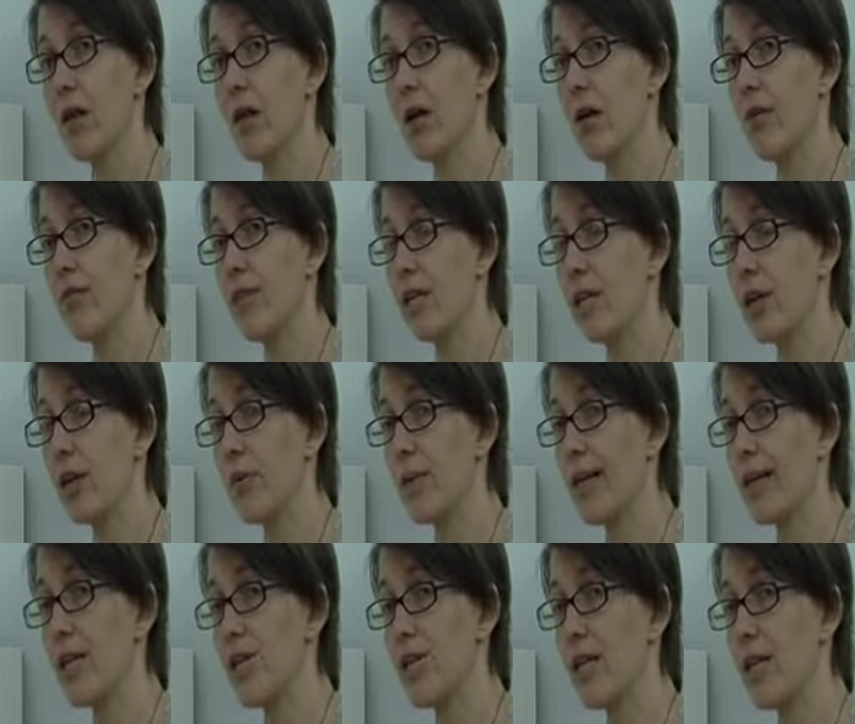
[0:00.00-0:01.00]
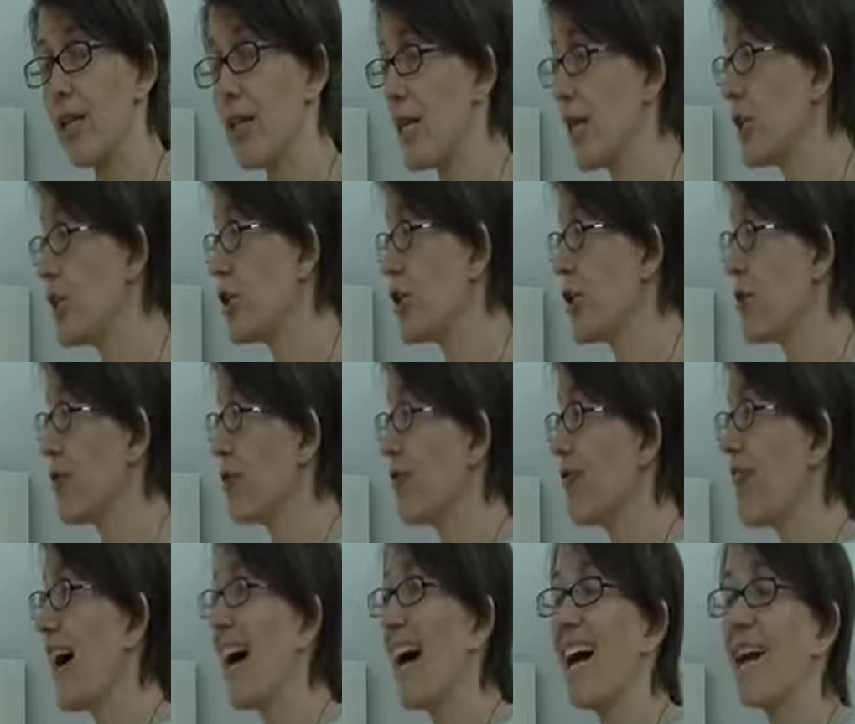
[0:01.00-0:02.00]
of the equation into
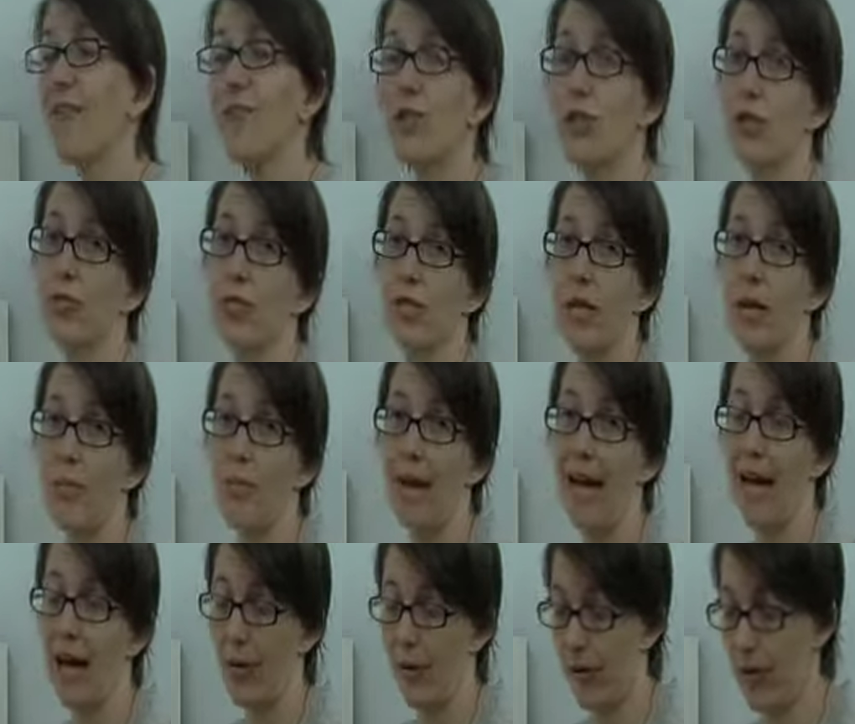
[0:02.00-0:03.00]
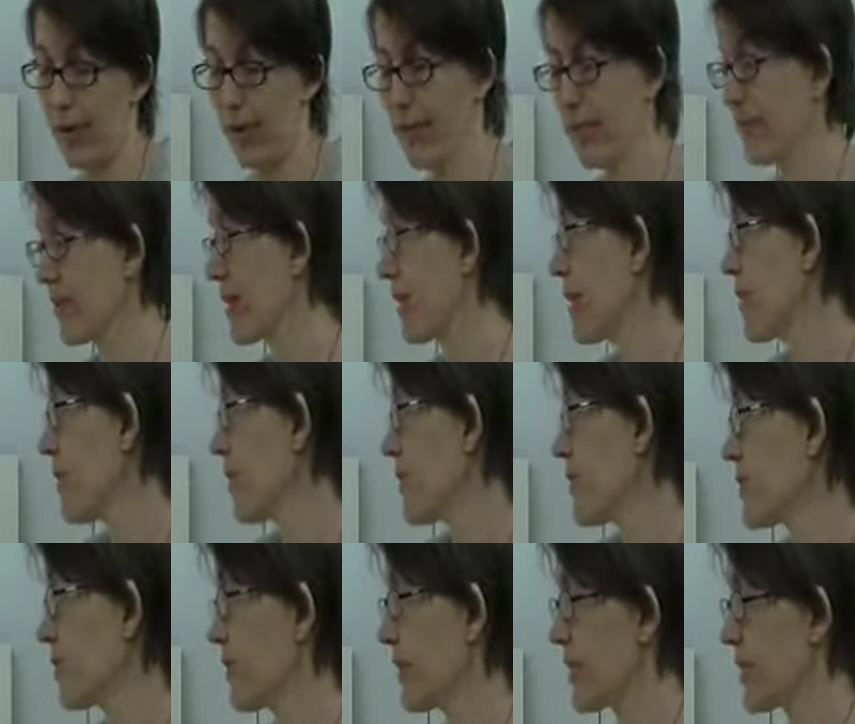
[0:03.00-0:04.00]
5 to some power.
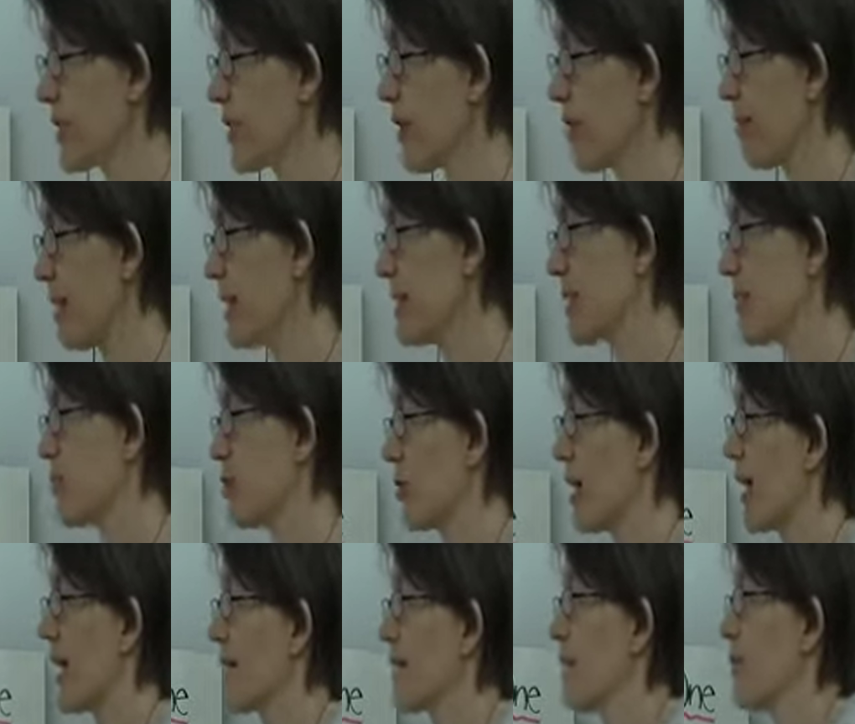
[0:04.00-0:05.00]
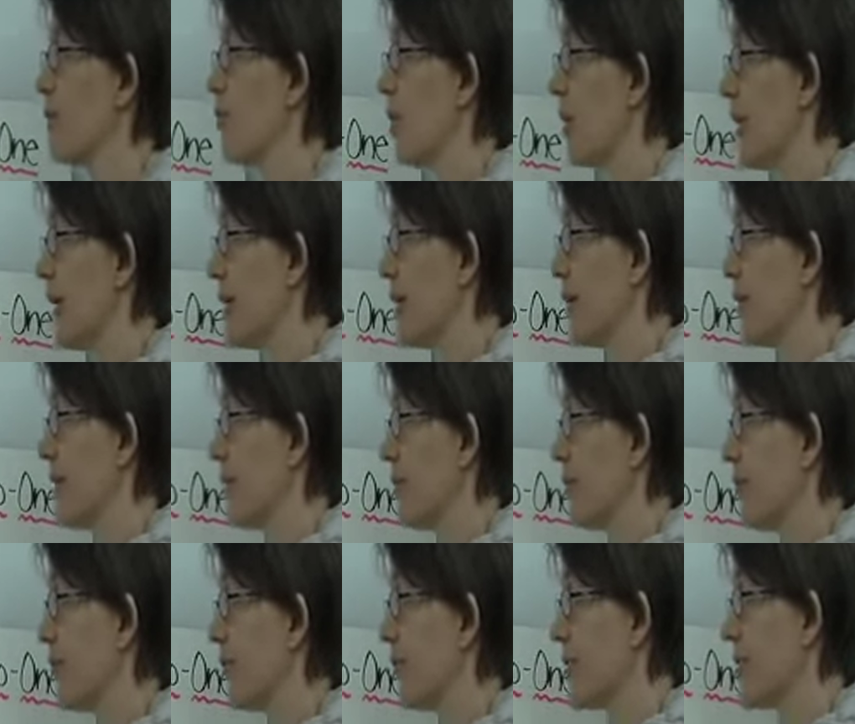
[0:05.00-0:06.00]
So I'll start by subtracting 1 on
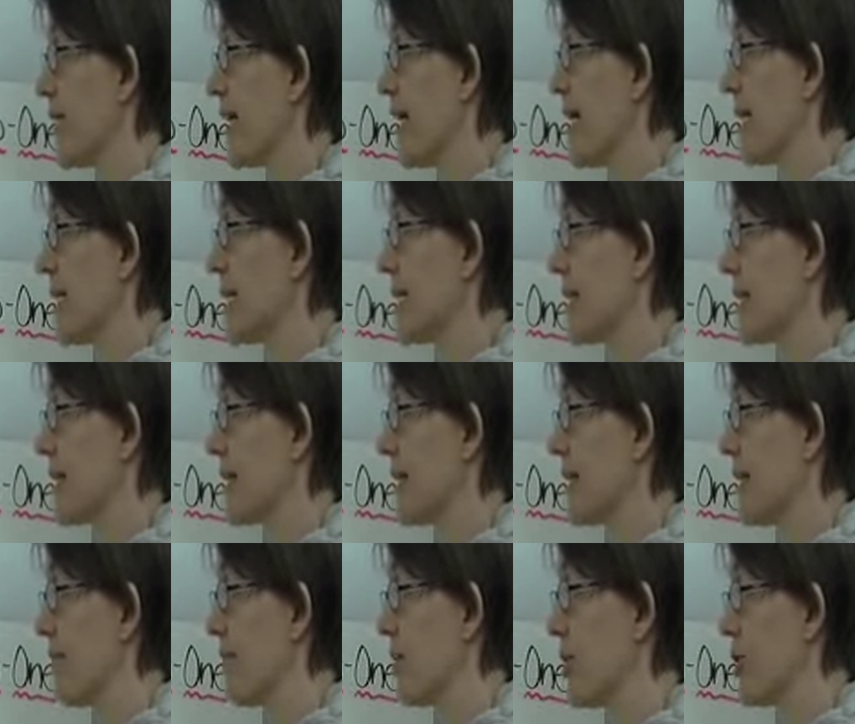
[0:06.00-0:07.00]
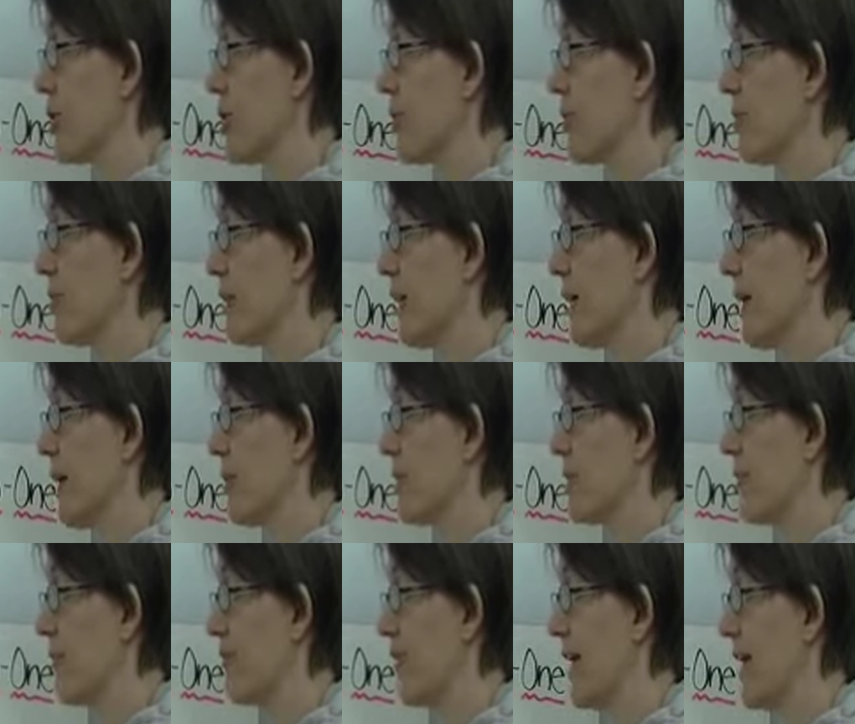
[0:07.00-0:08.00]
both sides. That's going to give me 2
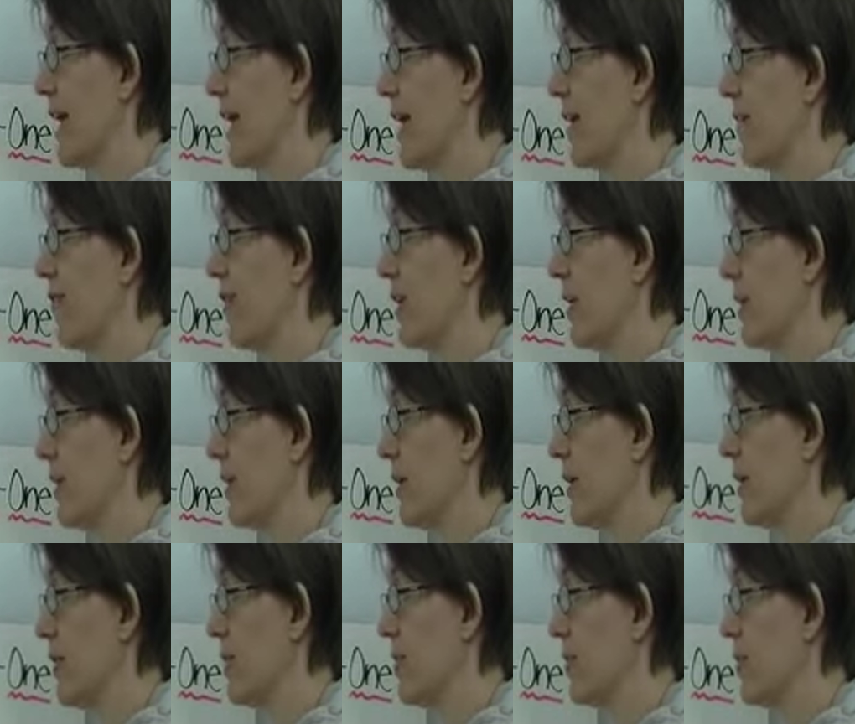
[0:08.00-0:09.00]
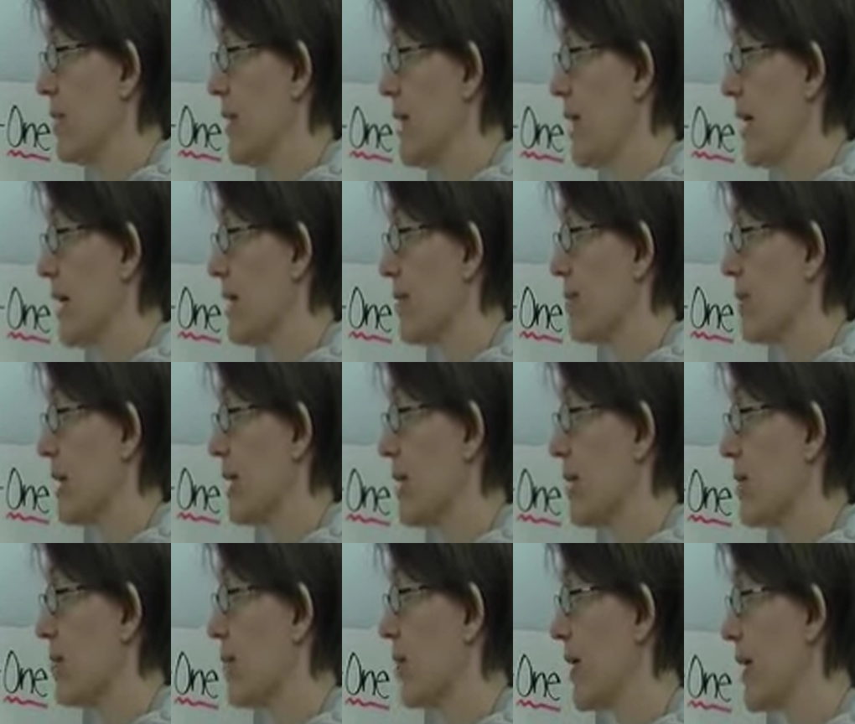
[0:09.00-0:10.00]
times 5 to the x
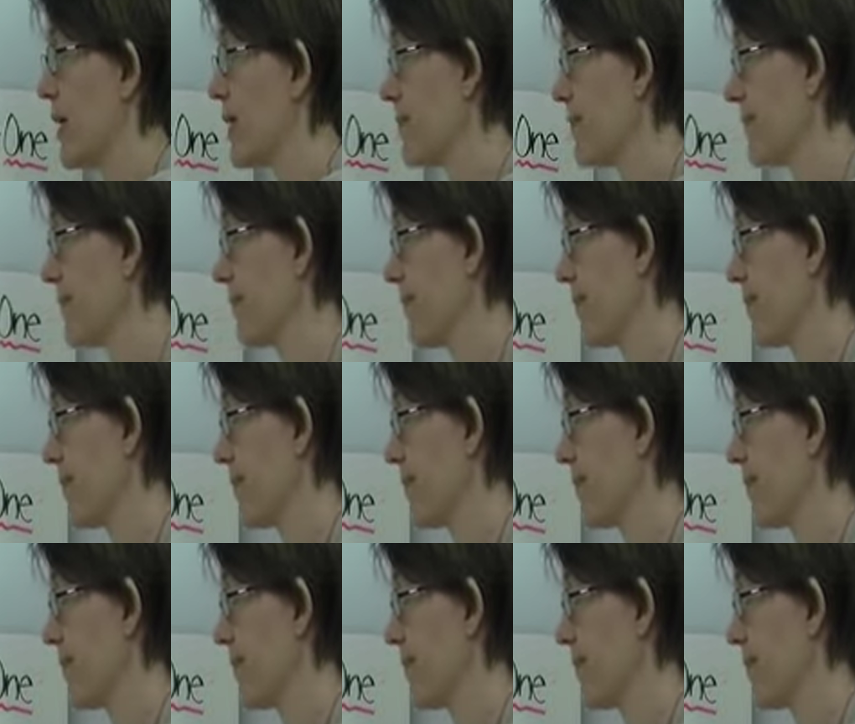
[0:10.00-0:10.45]
minus 1